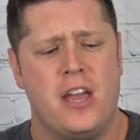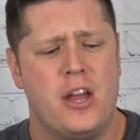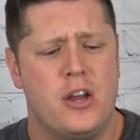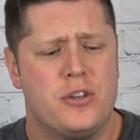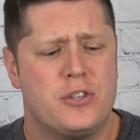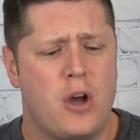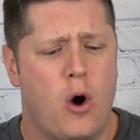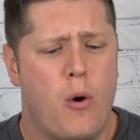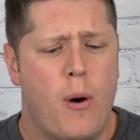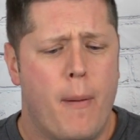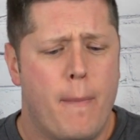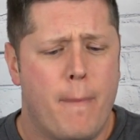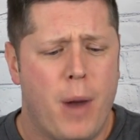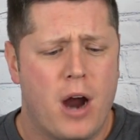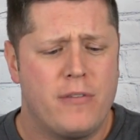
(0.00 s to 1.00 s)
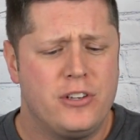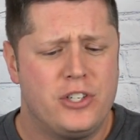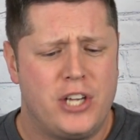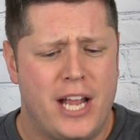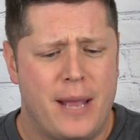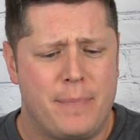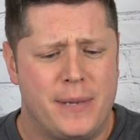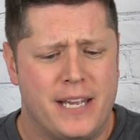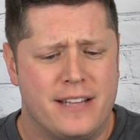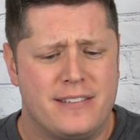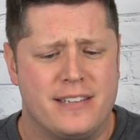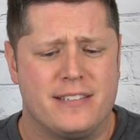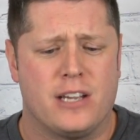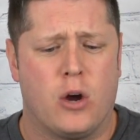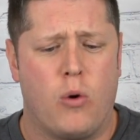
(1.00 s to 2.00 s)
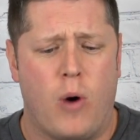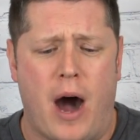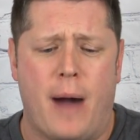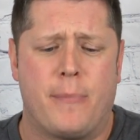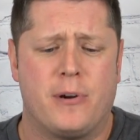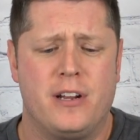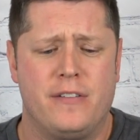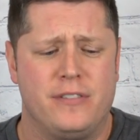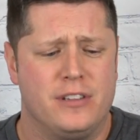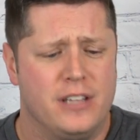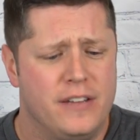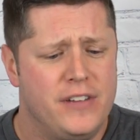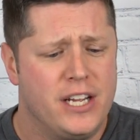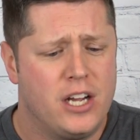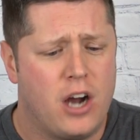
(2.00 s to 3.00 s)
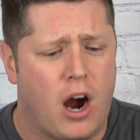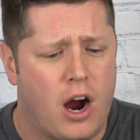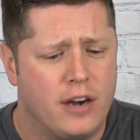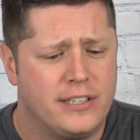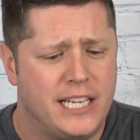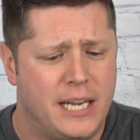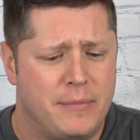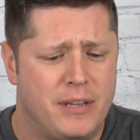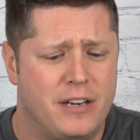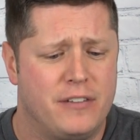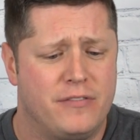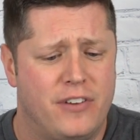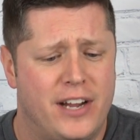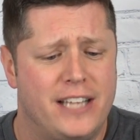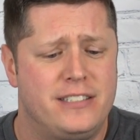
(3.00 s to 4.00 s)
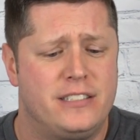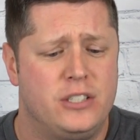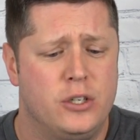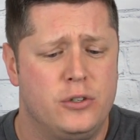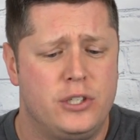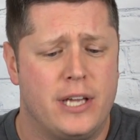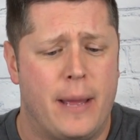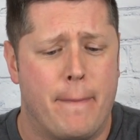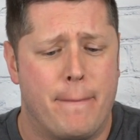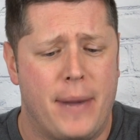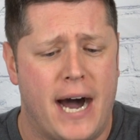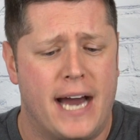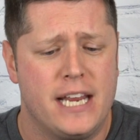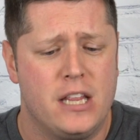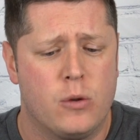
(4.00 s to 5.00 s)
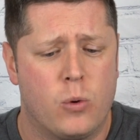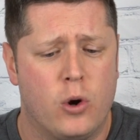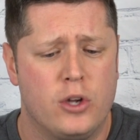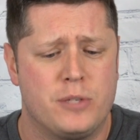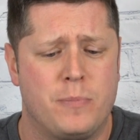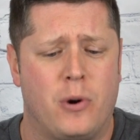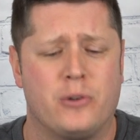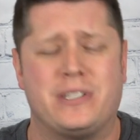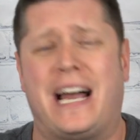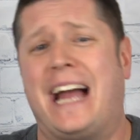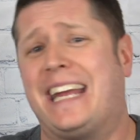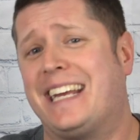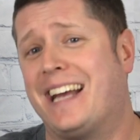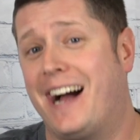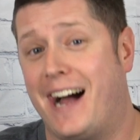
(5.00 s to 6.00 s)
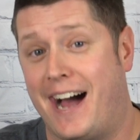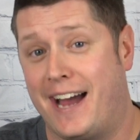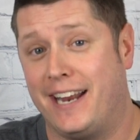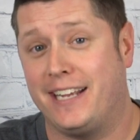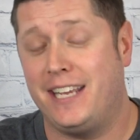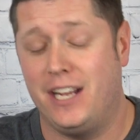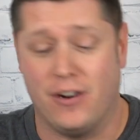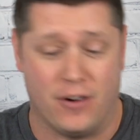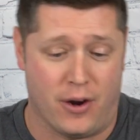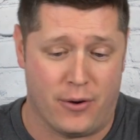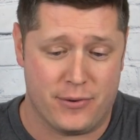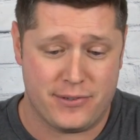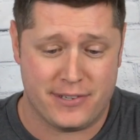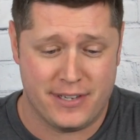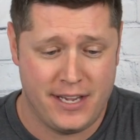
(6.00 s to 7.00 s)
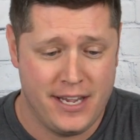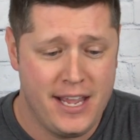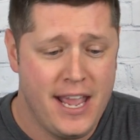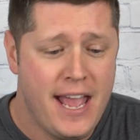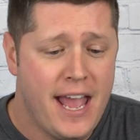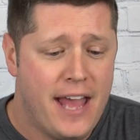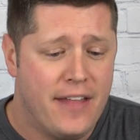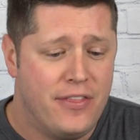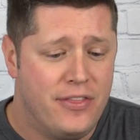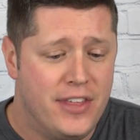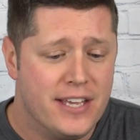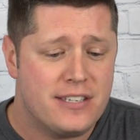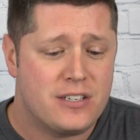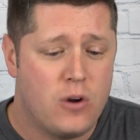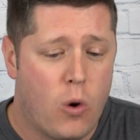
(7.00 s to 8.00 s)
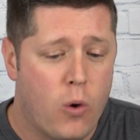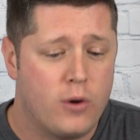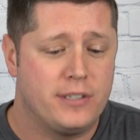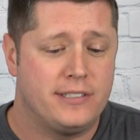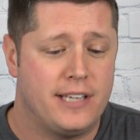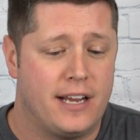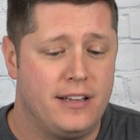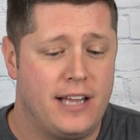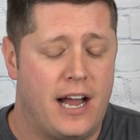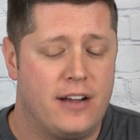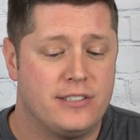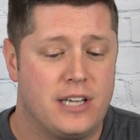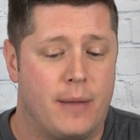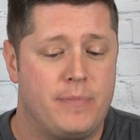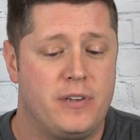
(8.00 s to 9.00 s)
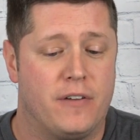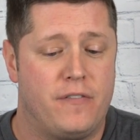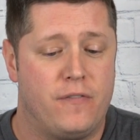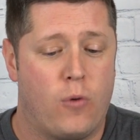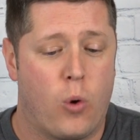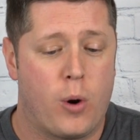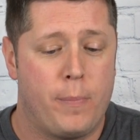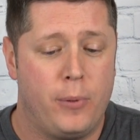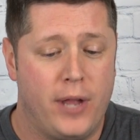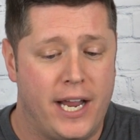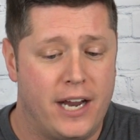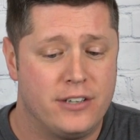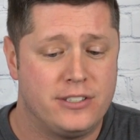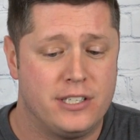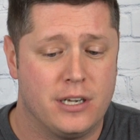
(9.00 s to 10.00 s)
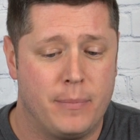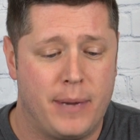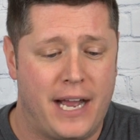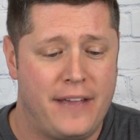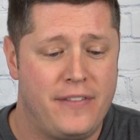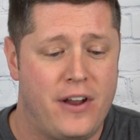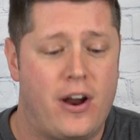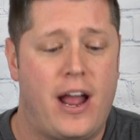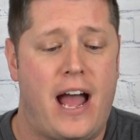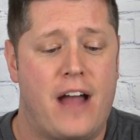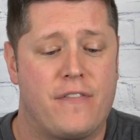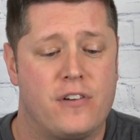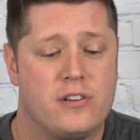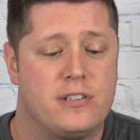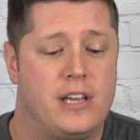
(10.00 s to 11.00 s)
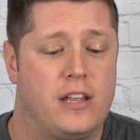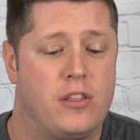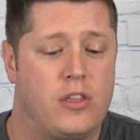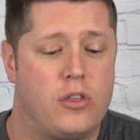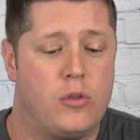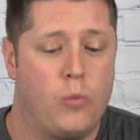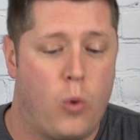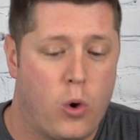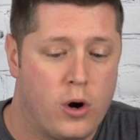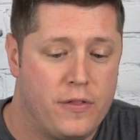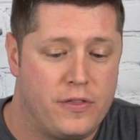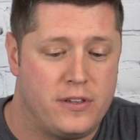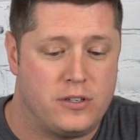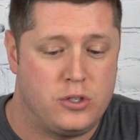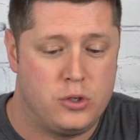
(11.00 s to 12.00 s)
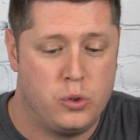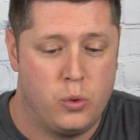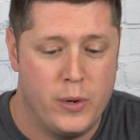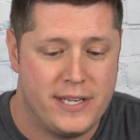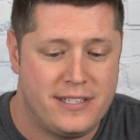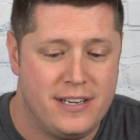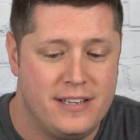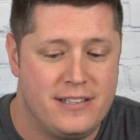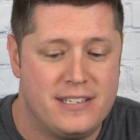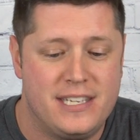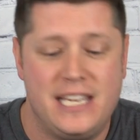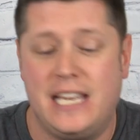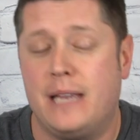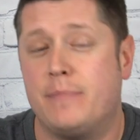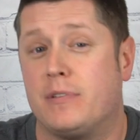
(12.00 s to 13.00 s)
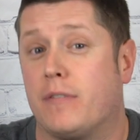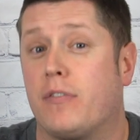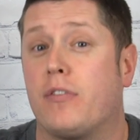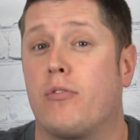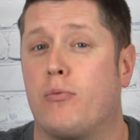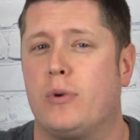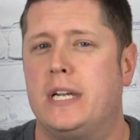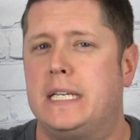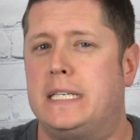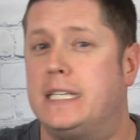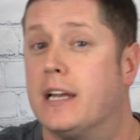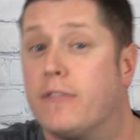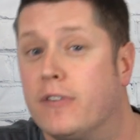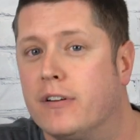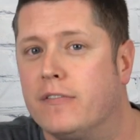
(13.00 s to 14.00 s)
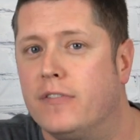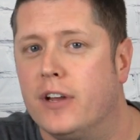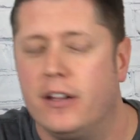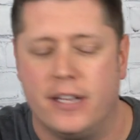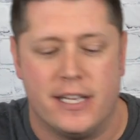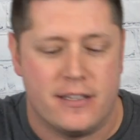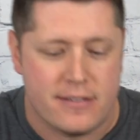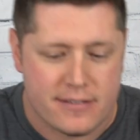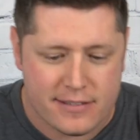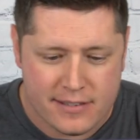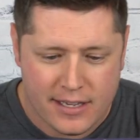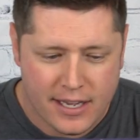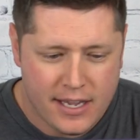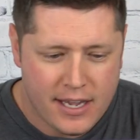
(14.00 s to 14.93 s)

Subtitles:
So Marvel Champions is a cooperative living card game that invites you to embody the world's most iconic heroes. This core set allows up to 4 players to combine their efforts and thwart the twisted schemes of 3 different villains.